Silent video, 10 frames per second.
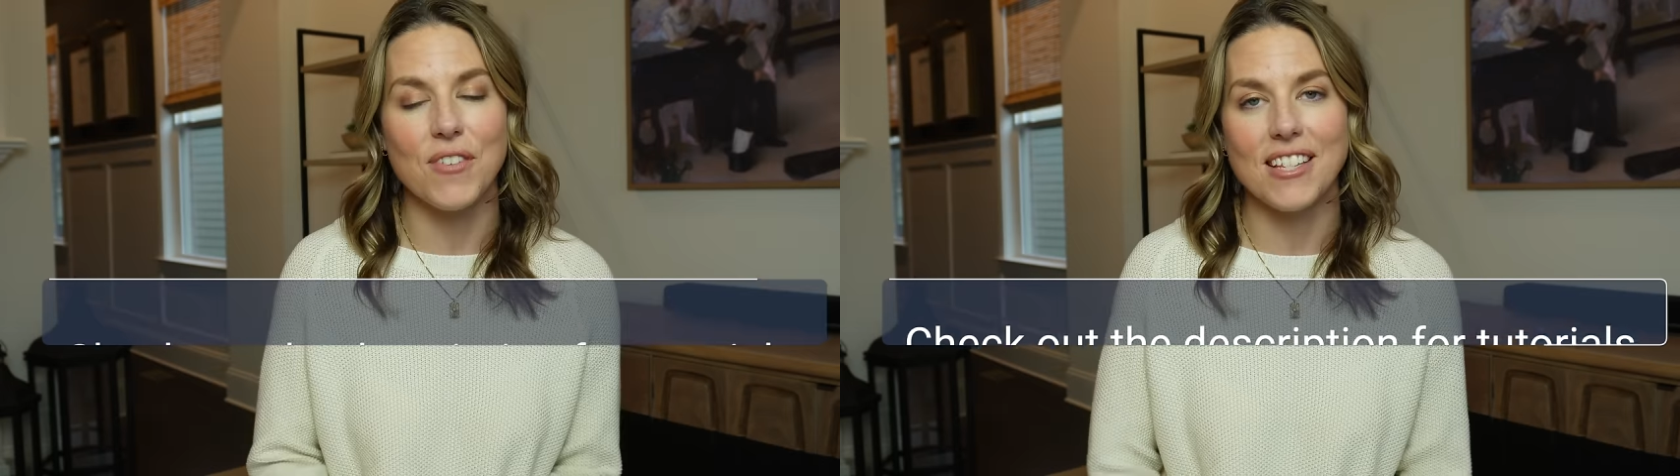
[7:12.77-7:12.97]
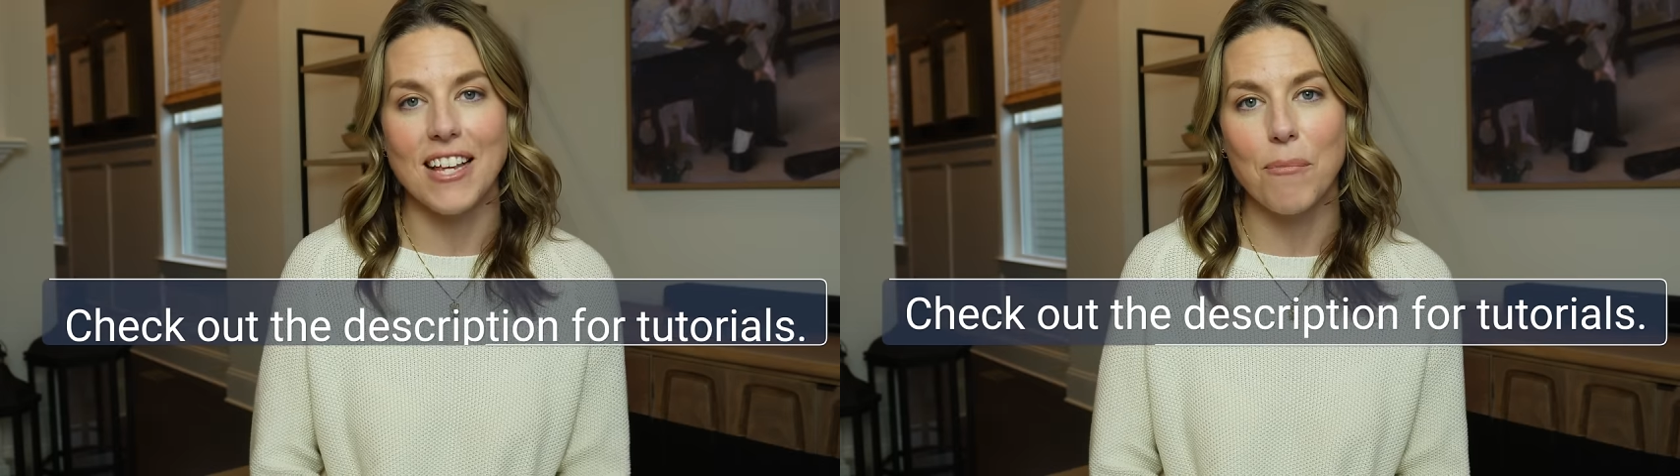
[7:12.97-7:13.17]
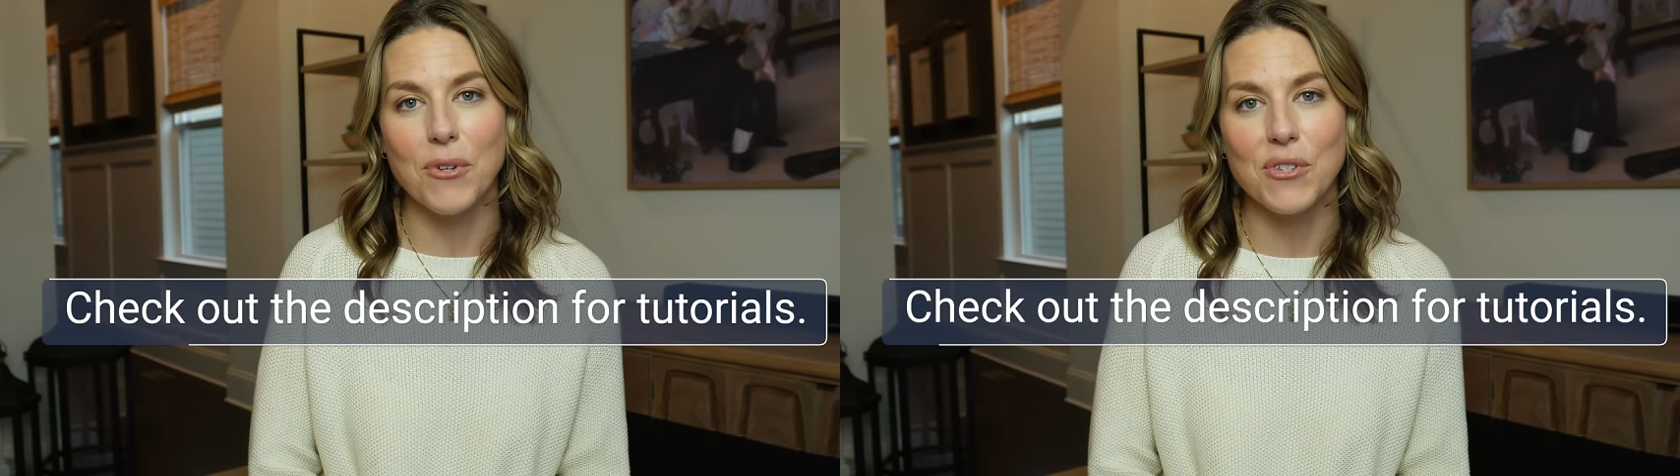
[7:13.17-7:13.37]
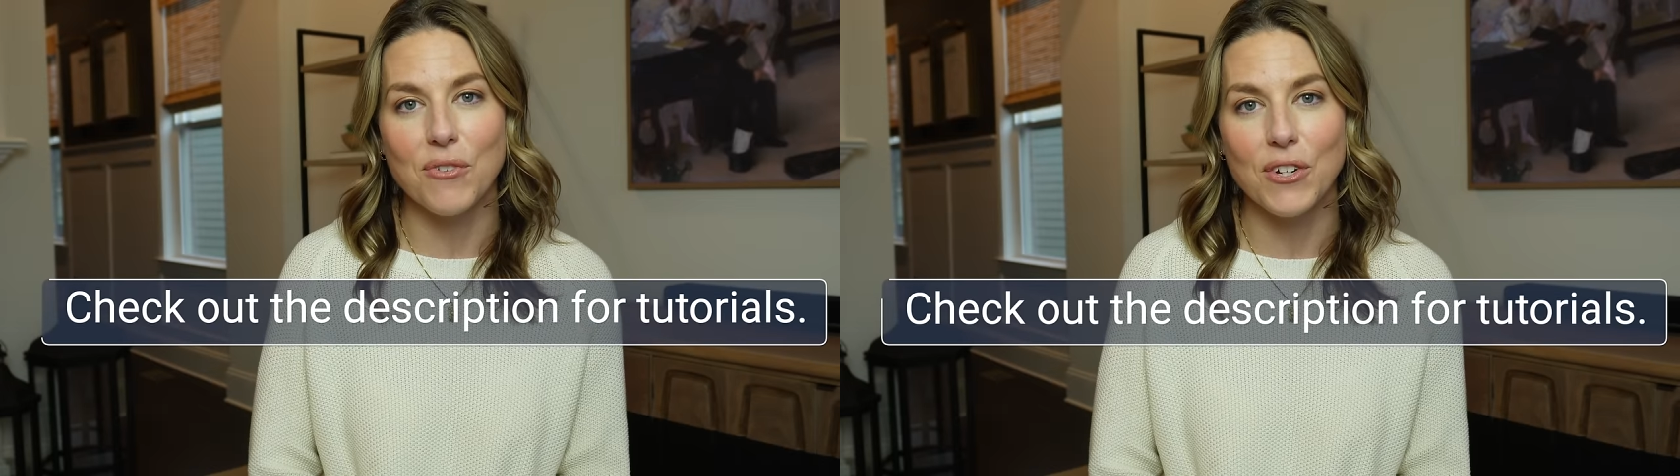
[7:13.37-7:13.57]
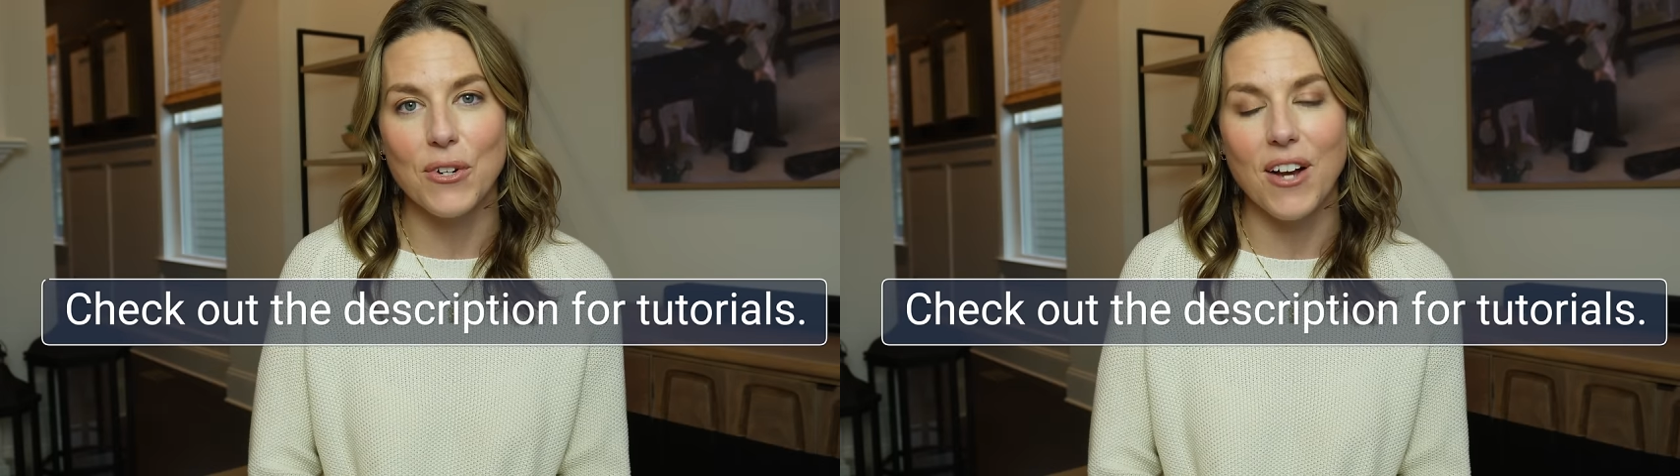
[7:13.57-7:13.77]
examples
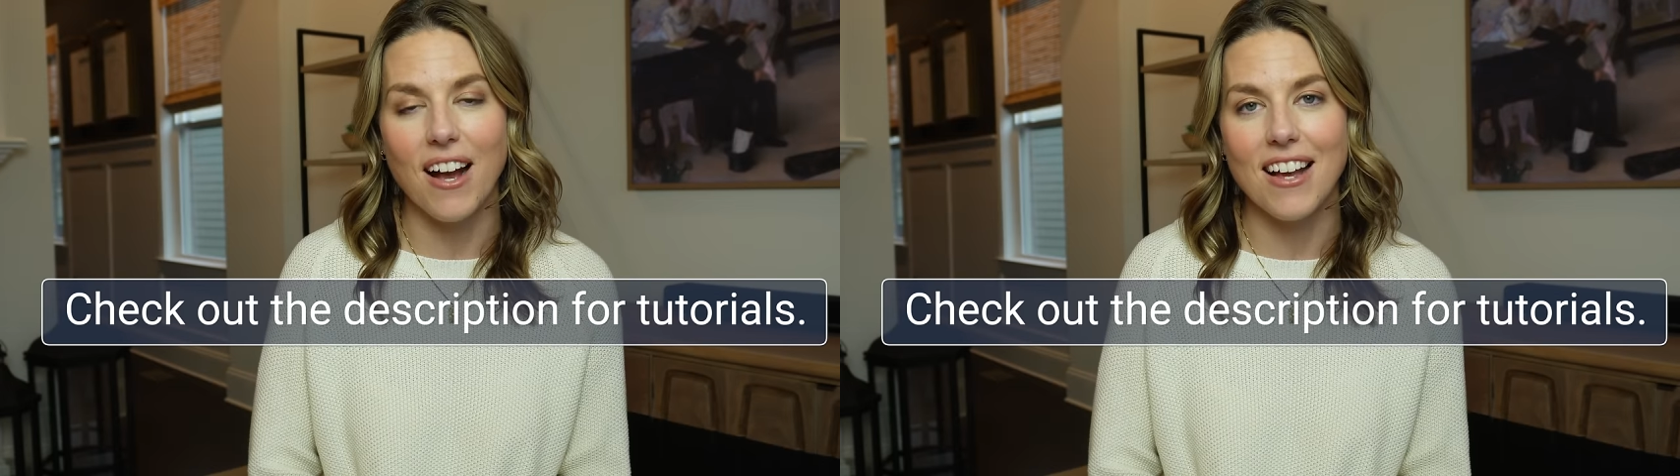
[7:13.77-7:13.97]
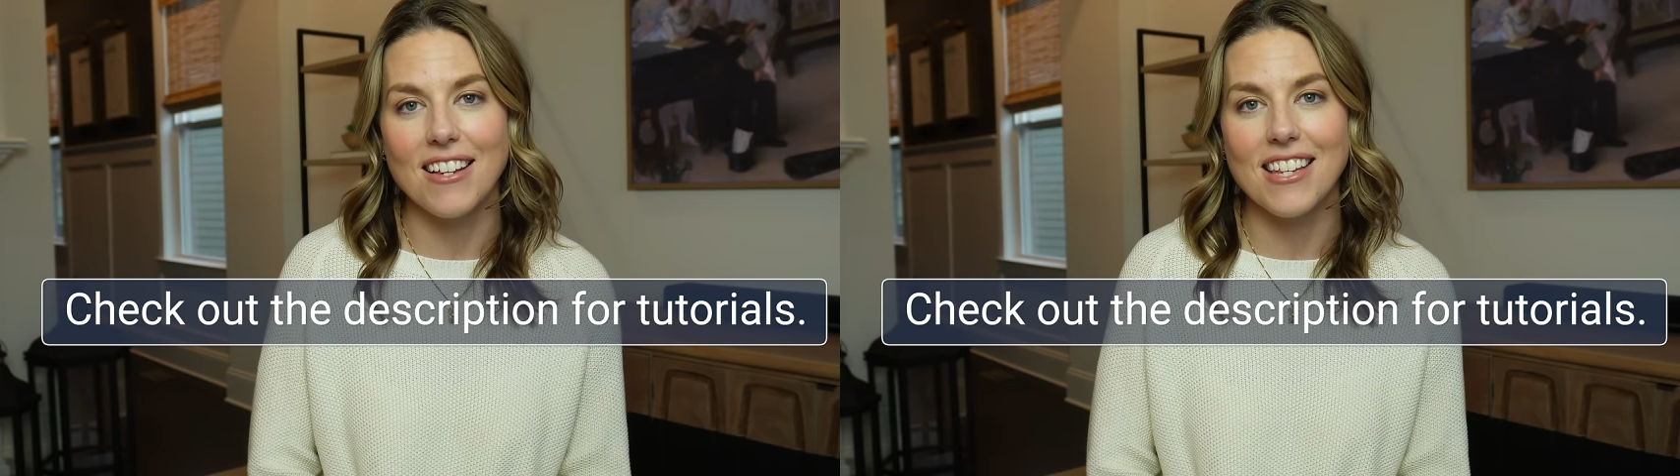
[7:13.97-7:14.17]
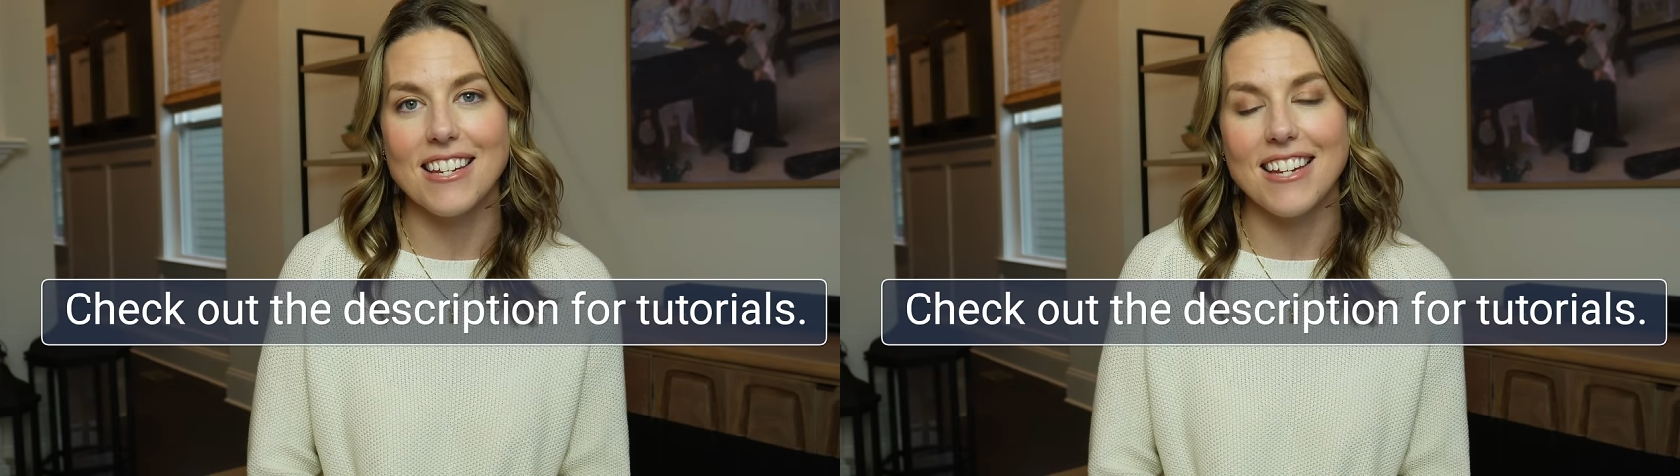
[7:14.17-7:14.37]
for you guys